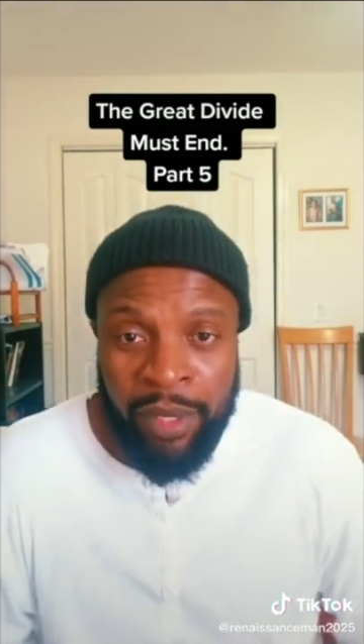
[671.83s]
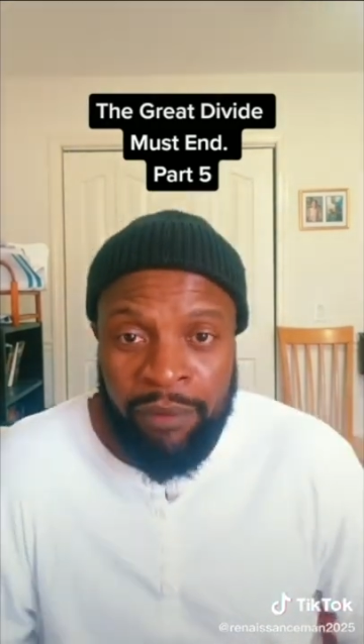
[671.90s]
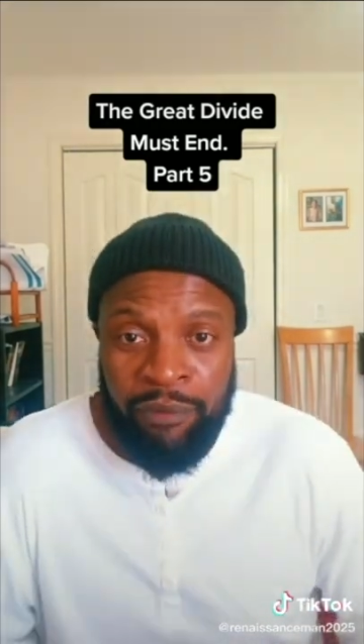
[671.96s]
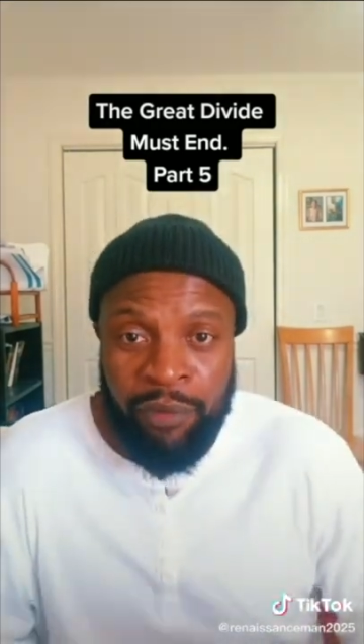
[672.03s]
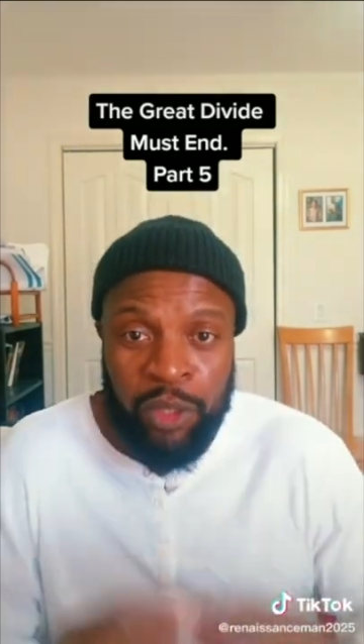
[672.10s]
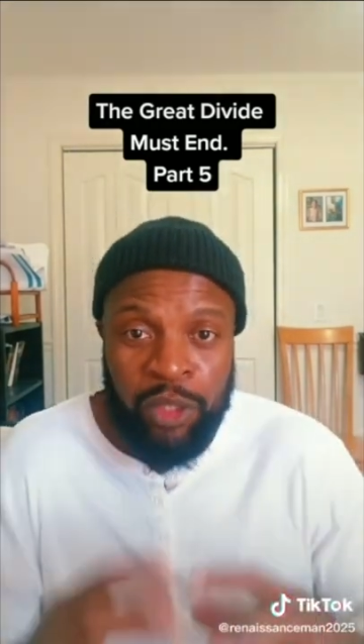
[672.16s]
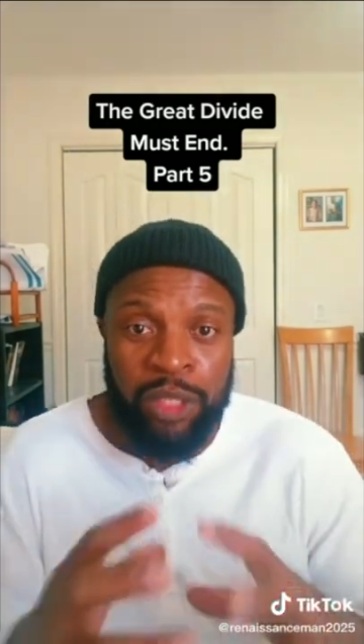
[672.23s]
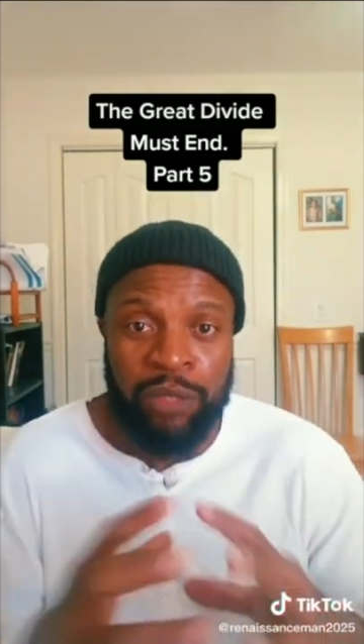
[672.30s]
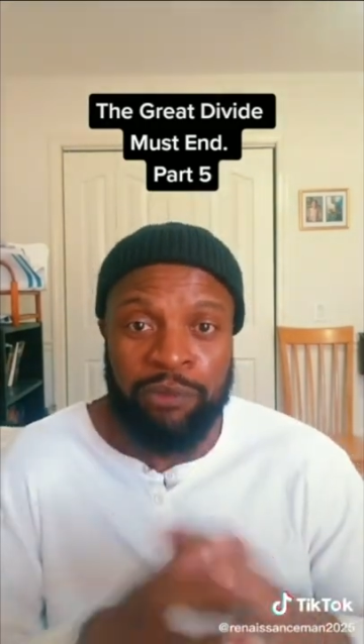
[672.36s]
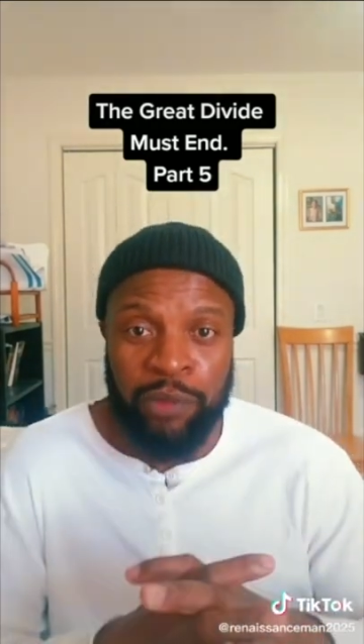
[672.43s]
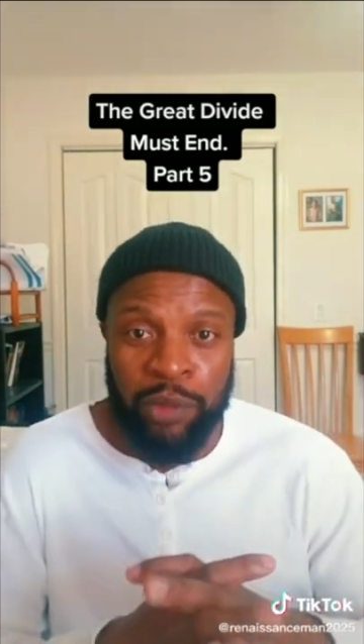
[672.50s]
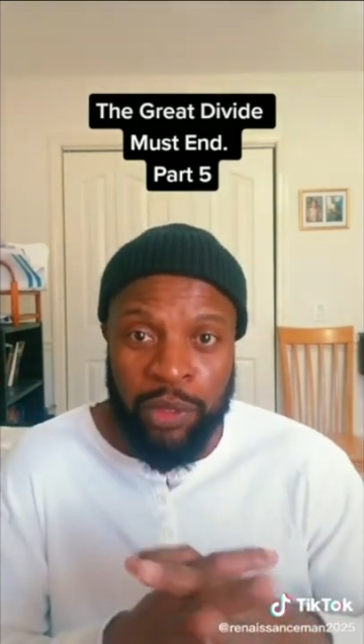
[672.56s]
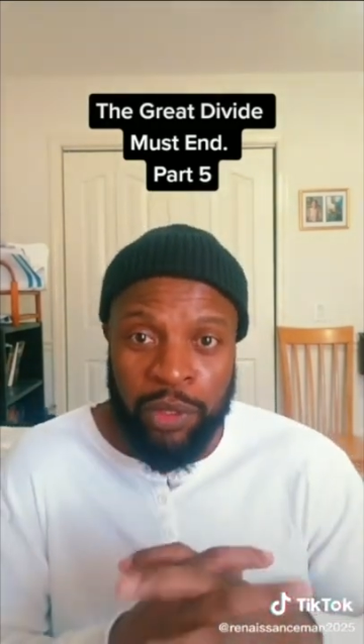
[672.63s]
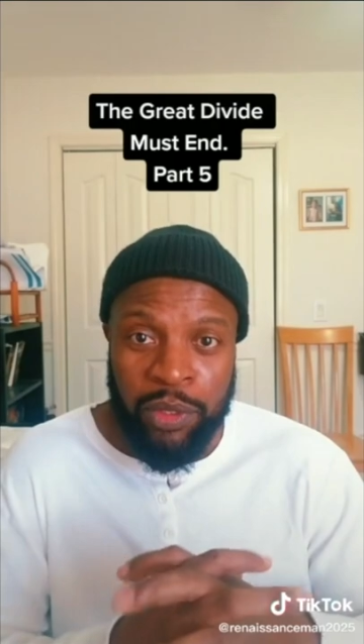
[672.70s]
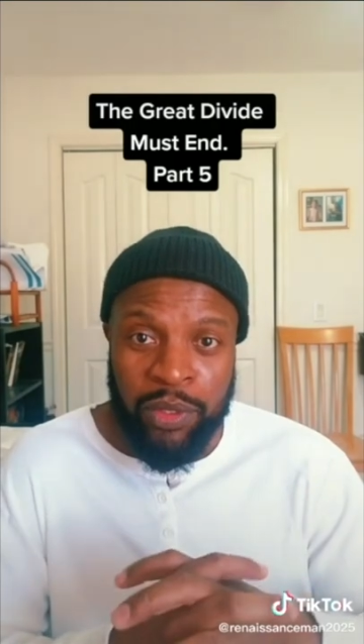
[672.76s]
First of
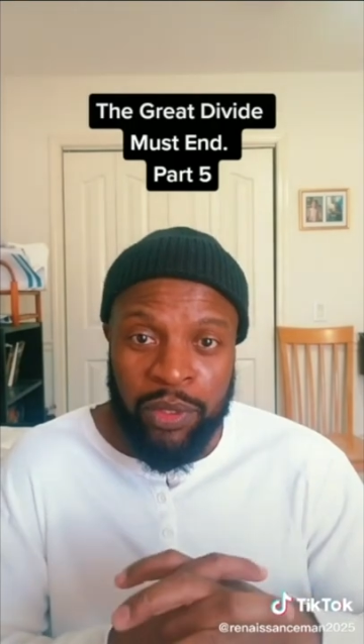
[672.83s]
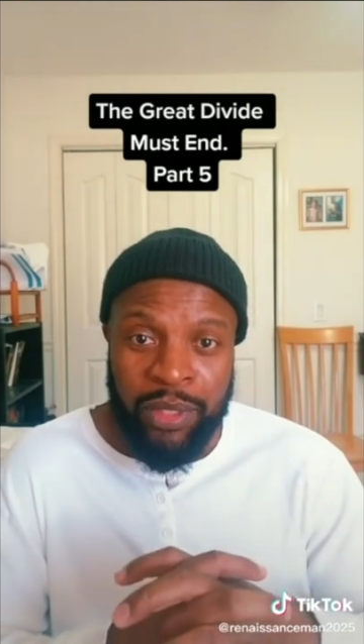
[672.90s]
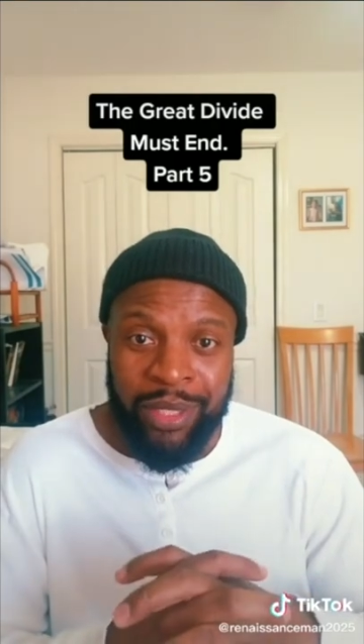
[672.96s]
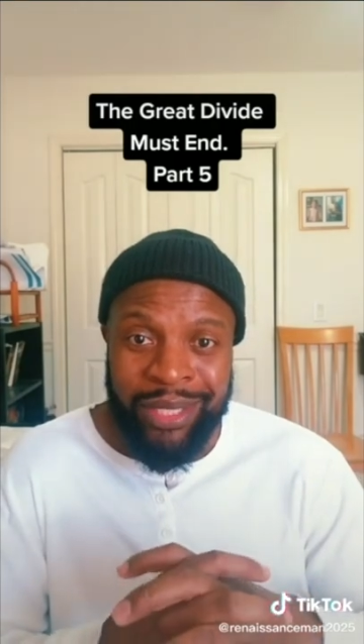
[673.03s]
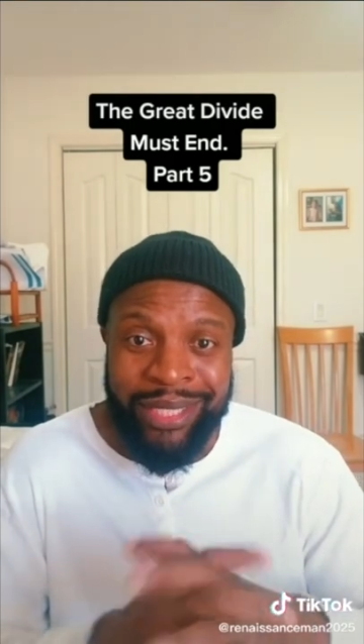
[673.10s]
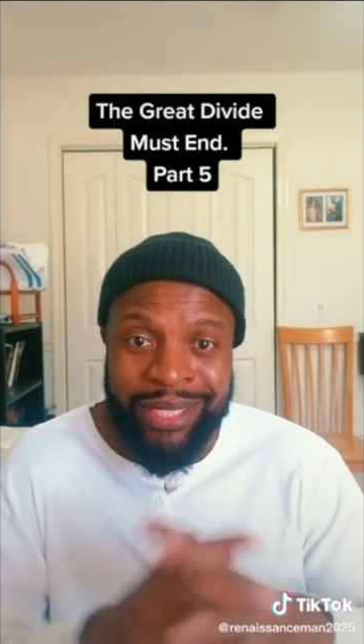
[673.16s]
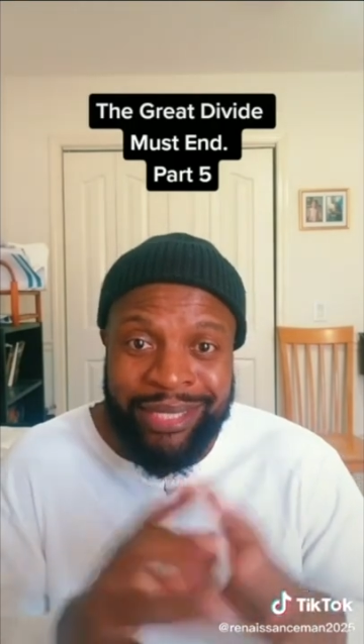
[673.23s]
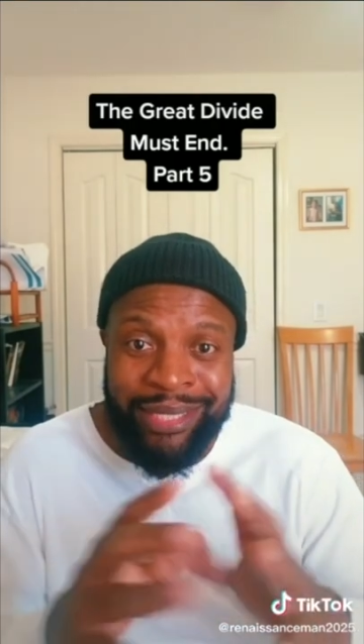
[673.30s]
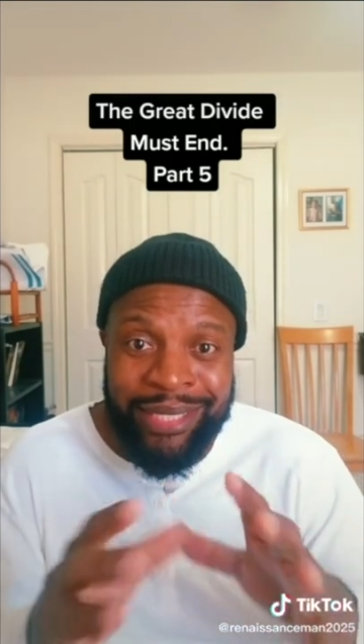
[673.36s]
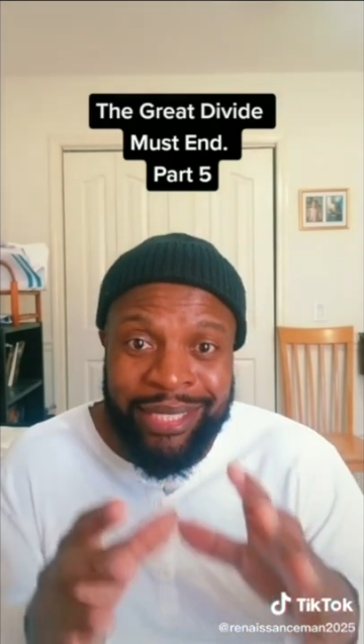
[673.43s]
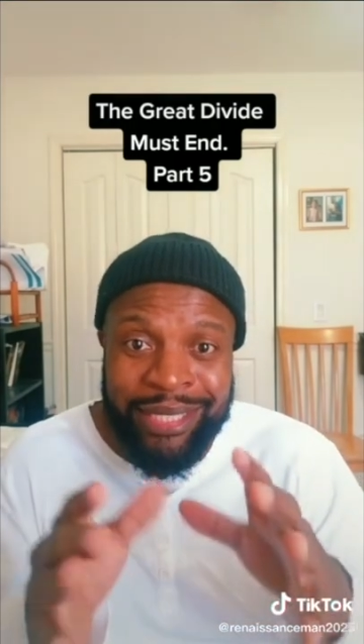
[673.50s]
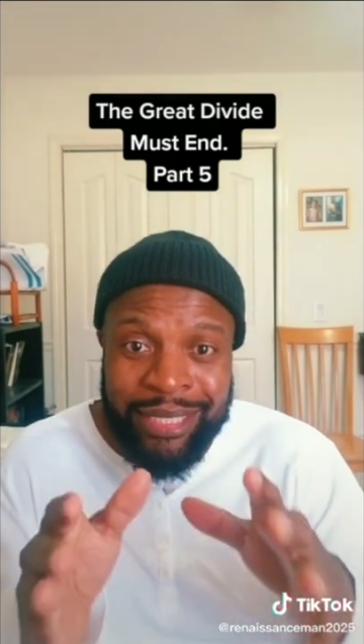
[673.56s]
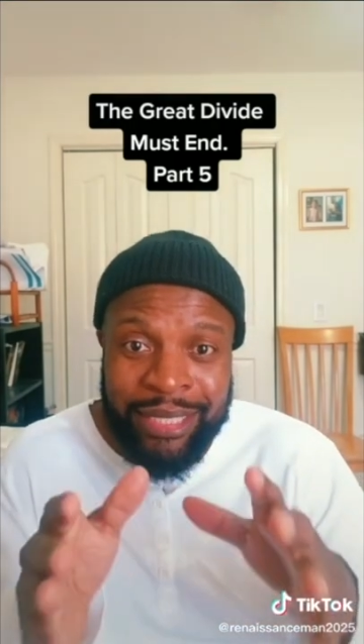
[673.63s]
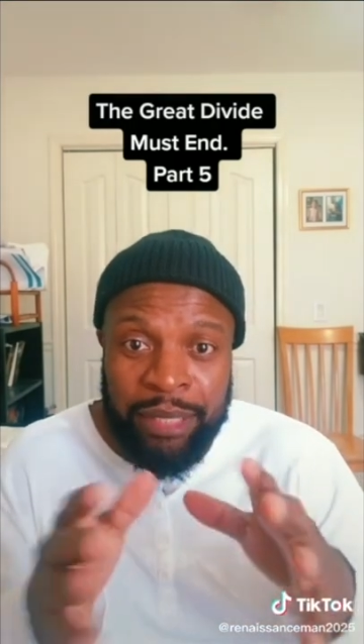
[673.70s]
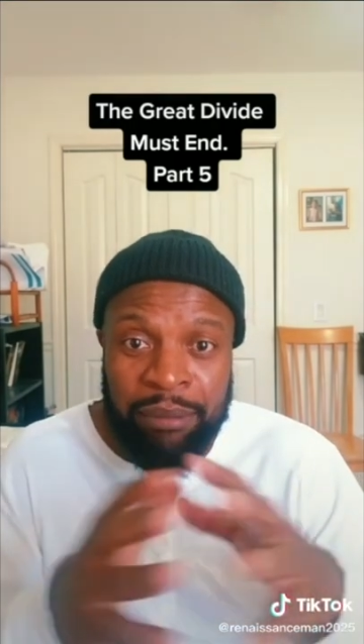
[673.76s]
all, let's get
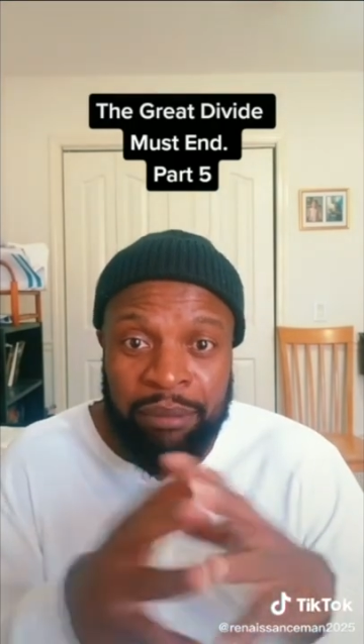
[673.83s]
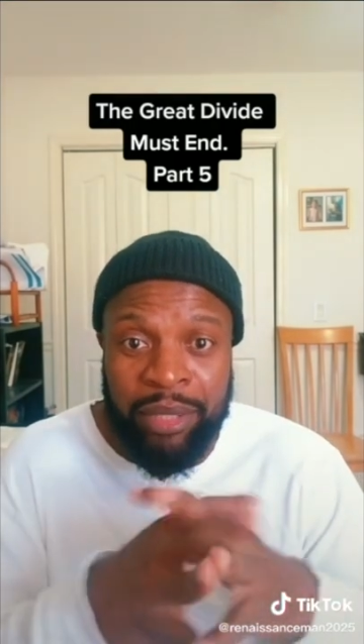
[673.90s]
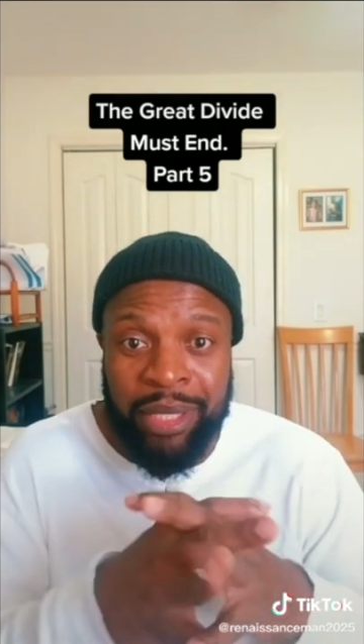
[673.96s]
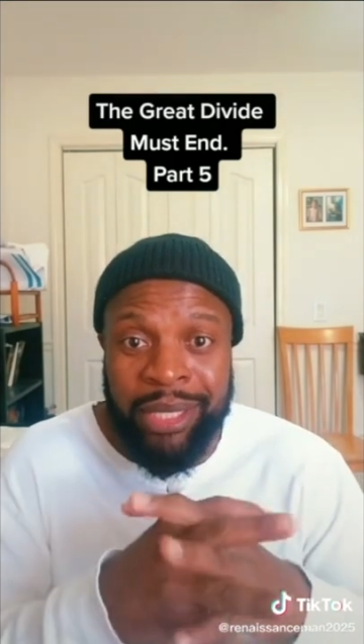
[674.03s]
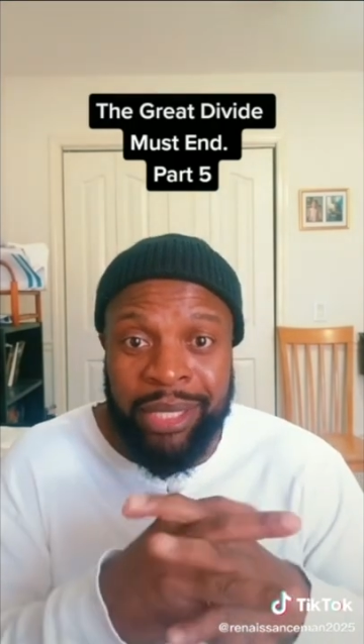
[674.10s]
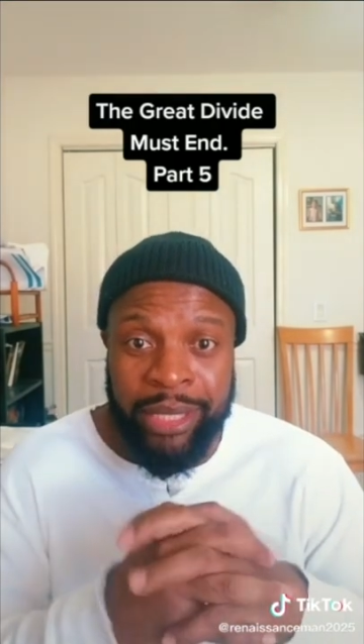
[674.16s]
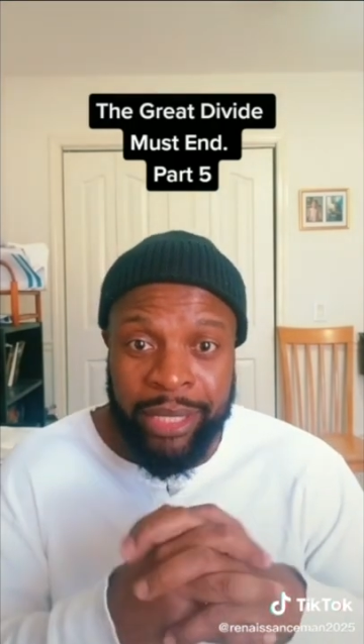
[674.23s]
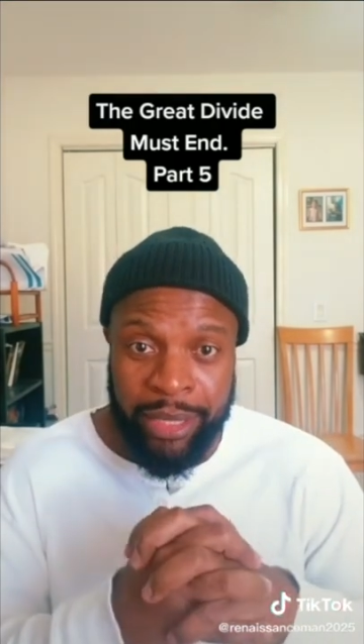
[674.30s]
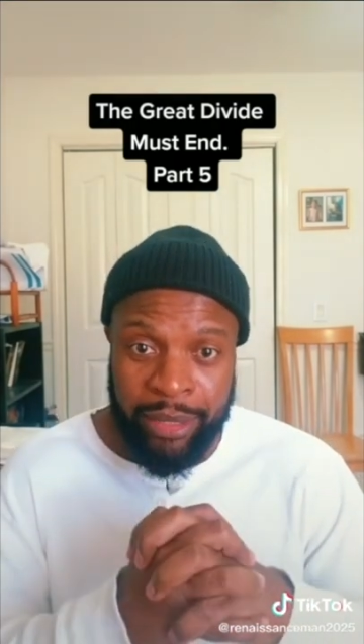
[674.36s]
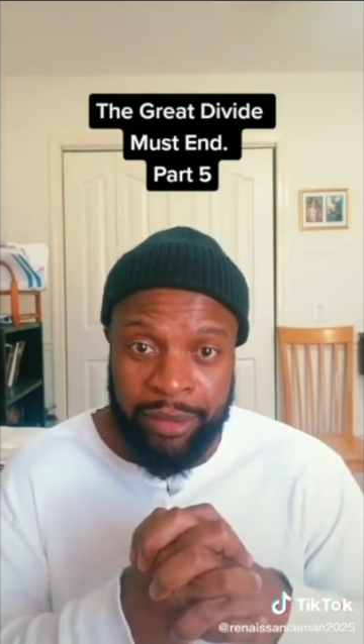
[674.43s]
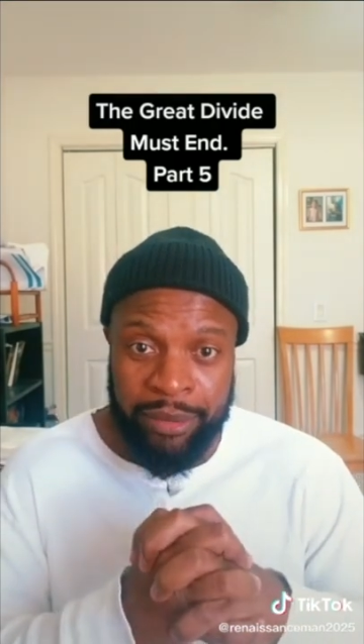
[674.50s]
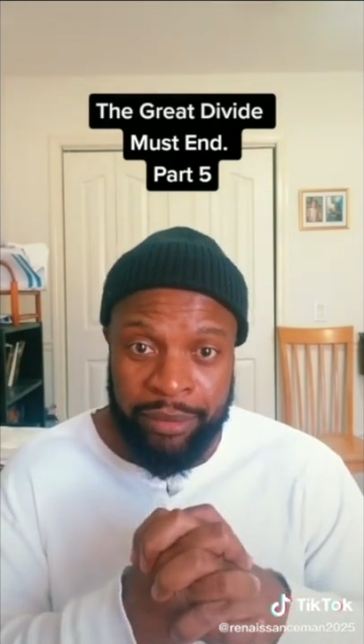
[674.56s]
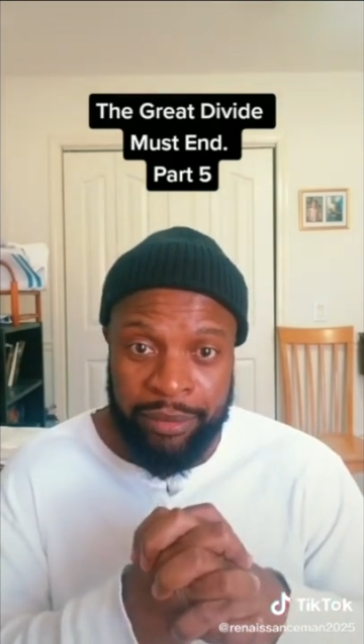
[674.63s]
something clear.